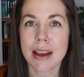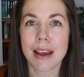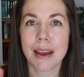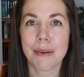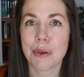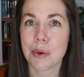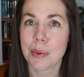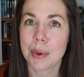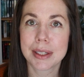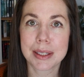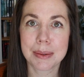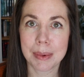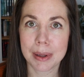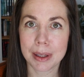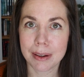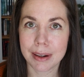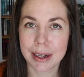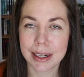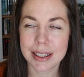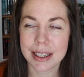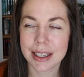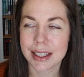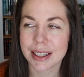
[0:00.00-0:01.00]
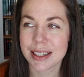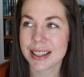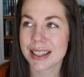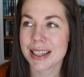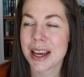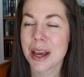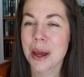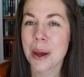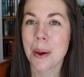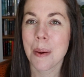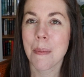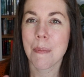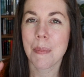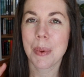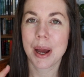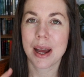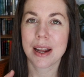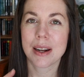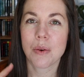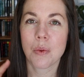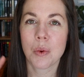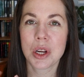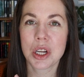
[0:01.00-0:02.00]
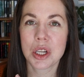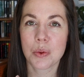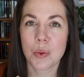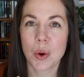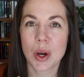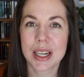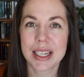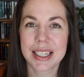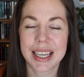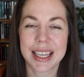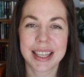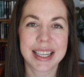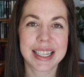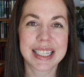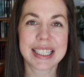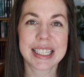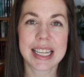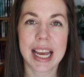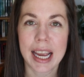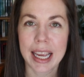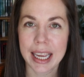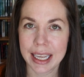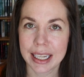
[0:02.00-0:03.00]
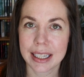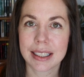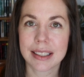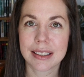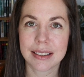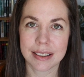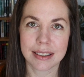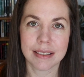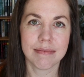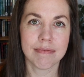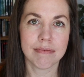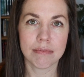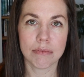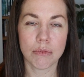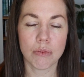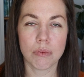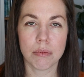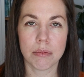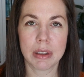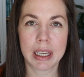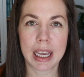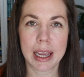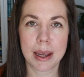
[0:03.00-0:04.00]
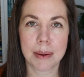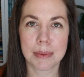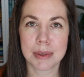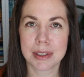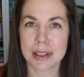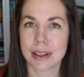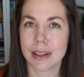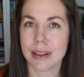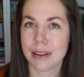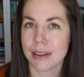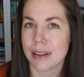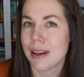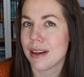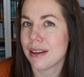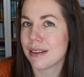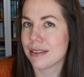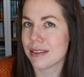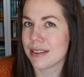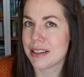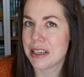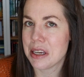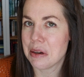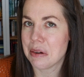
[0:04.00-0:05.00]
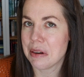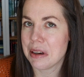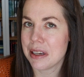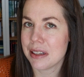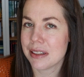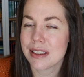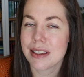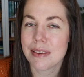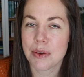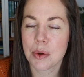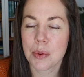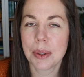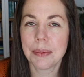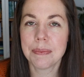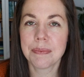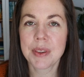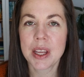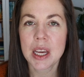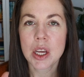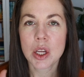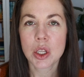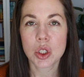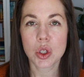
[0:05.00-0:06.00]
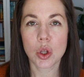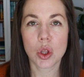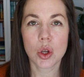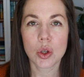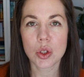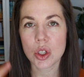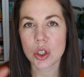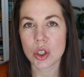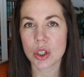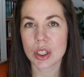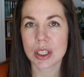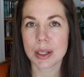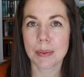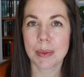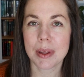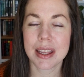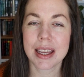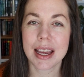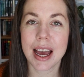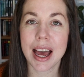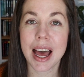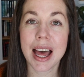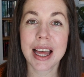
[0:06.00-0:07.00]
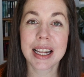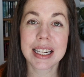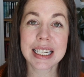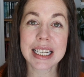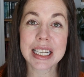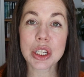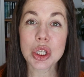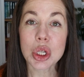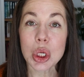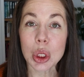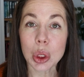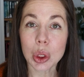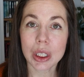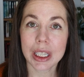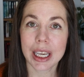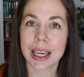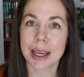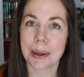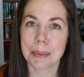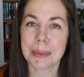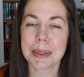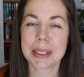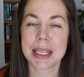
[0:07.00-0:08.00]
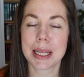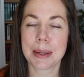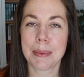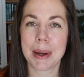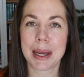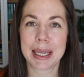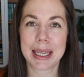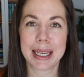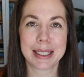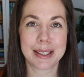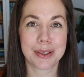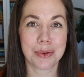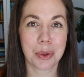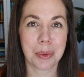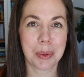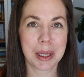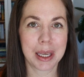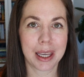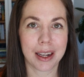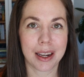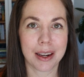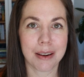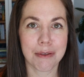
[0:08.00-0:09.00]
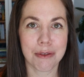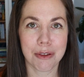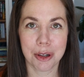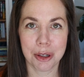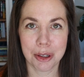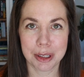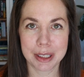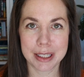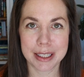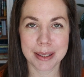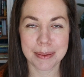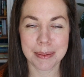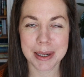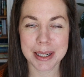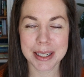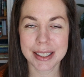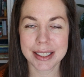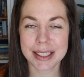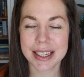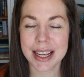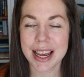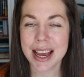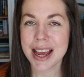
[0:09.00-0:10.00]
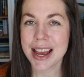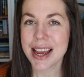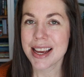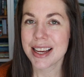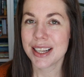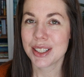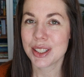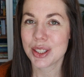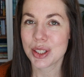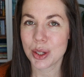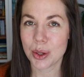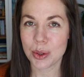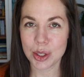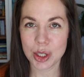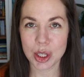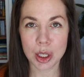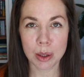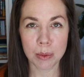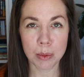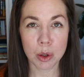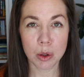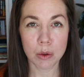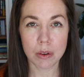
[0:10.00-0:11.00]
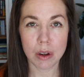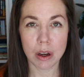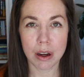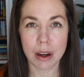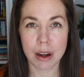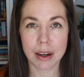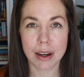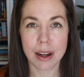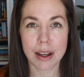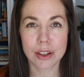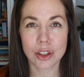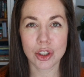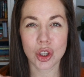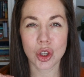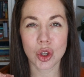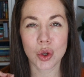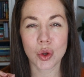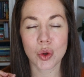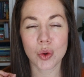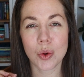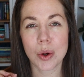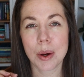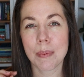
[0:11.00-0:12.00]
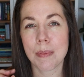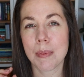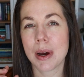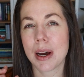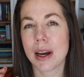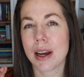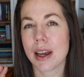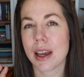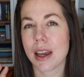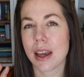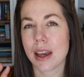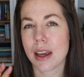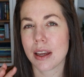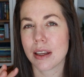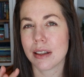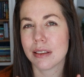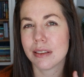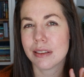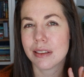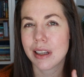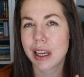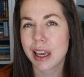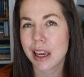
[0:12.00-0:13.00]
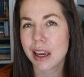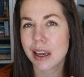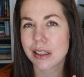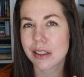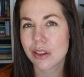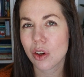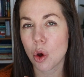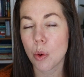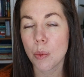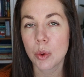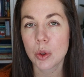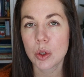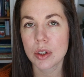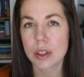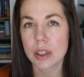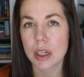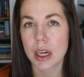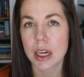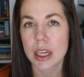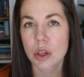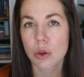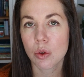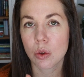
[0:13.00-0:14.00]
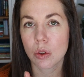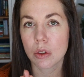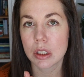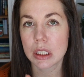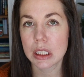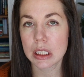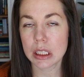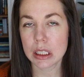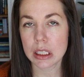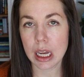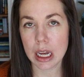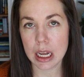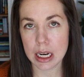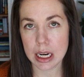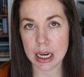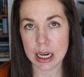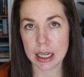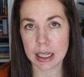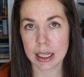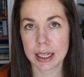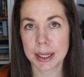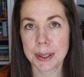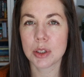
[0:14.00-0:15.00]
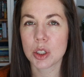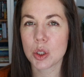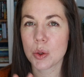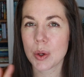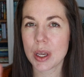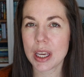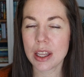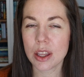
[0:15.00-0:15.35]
if you want some other ideas, but we just wanted to get the second games in the series, if you will. So those are some of the additional games that my kids will be getting for Christmas. So to move on to my 8, almost 9-year-old son. So